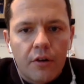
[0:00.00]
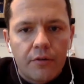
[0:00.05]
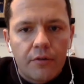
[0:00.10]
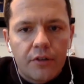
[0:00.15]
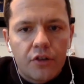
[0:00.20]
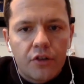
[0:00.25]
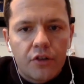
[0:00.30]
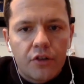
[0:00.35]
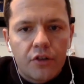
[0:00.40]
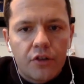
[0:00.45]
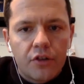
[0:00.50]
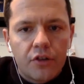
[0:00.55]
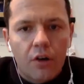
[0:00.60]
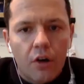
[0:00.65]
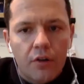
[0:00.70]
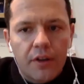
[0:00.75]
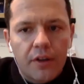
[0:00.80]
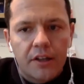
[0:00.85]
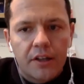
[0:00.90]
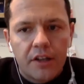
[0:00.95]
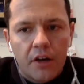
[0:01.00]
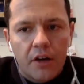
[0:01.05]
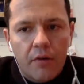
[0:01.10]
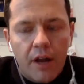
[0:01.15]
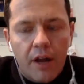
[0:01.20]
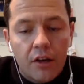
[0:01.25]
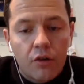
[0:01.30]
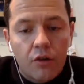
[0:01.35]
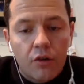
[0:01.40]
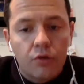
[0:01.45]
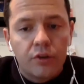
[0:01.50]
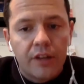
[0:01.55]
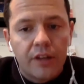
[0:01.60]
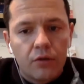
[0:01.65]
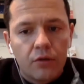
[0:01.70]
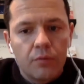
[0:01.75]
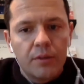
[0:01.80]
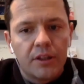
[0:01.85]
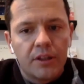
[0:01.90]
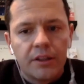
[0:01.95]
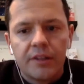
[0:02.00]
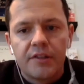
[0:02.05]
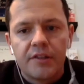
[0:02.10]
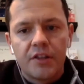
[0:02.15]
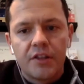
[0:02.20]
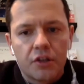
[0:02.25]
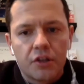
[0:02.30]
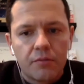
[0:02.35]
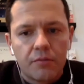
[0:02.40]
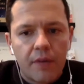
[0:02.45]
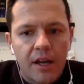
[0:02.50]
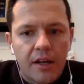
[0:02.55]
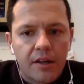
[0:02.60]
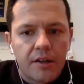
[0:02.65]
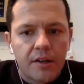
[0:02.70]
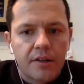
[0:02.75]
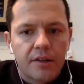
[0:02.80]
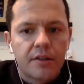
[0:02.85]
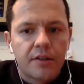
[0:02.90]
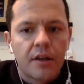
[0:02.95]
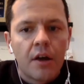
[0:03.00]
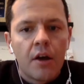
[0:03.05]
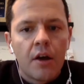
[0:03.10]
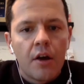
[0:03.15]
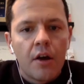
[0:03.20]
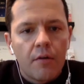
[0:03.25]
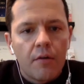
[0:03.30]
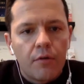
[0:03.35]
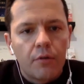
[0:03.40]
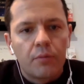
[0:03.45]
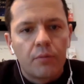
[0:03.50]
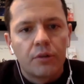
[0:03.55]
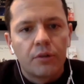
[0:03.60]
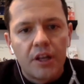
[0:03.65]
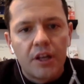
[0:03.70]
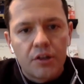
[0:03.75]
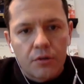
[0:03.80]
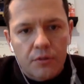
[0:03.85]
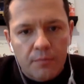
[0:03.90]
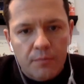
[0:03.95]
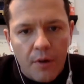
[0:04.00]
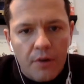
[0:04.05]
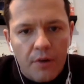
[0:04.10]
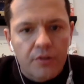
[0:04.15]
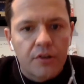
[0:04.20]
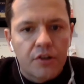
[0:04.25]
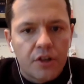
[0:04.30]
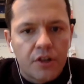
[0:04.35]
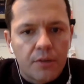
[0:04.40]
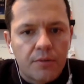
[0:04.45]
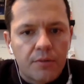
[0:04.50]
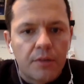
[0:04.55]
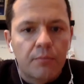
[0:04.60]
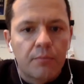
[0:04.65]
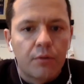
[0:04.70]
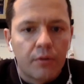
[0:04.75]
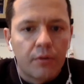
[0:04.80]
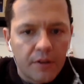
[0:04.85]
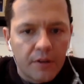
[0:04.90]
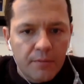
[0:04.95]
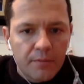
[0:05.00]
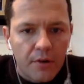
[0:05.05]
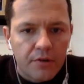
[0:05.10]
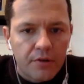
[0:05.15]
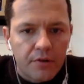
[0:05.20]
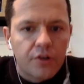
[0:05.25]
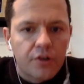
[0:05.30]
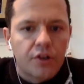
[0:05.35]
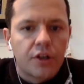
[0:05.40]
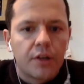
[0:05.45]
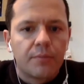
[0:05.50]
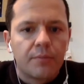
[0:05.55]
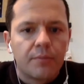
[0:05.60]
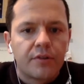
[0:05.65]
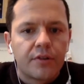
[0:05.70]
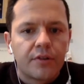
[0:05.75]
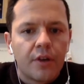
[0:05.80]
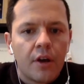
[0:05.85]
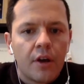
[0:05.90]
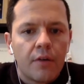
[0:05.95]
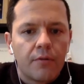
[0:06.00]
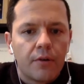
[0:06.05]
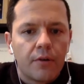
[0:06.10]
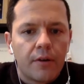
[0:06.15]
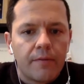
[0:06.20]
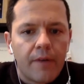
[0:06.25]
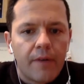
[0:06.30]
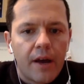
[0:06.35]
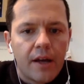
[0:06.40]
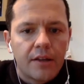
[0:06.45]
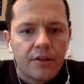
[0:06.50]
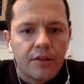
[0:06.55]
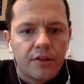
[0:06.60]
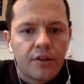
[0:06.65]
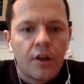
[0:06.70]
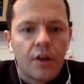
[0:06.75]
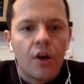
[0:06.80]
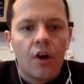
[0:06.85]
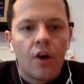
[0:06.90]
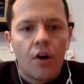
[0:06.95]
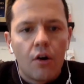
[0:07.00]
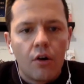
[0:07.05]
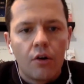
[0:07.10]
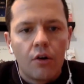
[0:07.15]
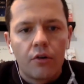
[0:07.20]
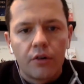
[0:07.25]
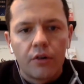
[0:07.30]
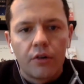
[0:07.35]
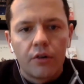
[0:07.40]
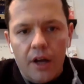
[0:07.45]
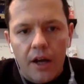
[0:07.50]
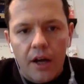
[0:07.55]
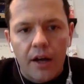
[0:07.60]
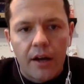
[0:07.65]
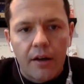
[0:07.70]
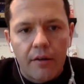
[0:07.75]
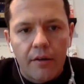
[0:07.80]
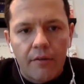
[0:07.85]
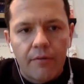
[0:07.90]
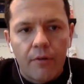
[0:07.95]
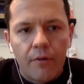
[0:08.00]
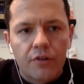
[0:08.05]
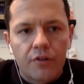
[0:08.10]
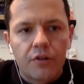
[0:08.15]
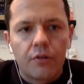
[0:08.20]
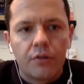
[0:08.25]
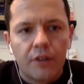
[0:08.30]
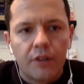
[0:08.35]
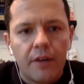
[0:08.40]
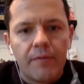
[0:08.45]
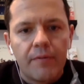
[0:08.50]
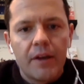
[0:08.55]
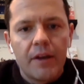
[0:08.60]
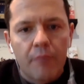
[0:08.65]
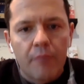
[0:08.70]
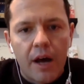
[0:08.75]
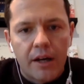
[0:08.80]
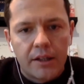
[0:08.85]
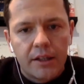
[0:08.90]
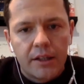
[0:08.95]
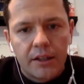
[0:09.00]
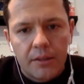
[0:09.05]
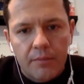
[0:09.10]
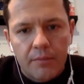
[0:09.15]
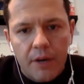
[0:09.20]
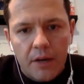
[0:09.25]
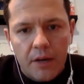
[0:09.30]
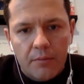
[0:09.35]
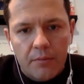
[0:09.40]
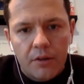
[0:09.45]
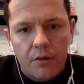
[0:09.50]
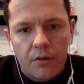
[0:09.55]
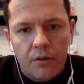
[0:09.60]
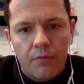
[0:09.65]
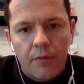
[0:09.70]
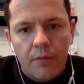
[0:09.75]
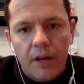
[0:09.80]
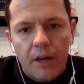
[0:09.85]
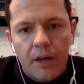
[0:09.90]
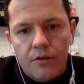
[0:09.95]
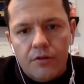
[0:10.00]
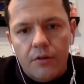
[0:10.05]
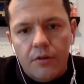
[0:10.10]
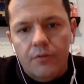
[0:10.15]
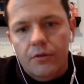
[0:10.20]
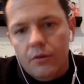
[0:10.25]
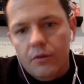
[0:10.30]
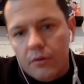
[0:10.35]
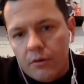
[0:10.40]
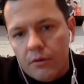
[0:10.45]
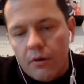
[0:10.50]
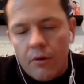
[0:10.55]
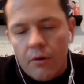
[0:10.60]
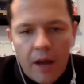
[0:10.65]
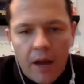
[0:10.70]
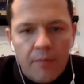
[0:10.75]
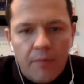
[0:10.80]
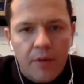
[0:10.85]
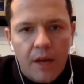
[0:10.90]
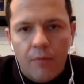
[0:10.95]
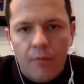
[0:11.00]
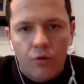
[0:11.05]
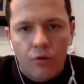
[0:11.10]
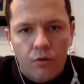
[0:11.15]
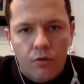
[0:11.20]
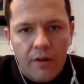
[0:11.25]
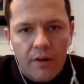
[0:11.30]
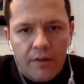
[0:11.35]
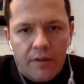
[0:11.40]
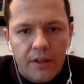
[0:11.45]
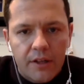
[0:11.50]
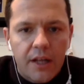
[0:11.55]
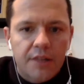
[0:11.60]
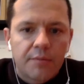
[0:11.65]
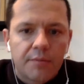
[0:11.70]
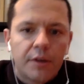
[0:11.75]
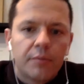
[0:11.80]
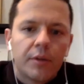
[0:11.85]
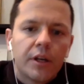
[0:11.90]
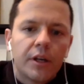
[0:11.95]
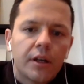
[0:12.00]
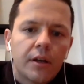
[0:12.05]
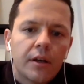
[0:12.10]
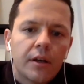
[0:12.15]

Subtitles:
that you can contact directly, who tend to be the decision makers for potential sponsorships, approving sponsorships for events, or focusing on the event marketing department of Microsoft or IBM or whoever the case may be.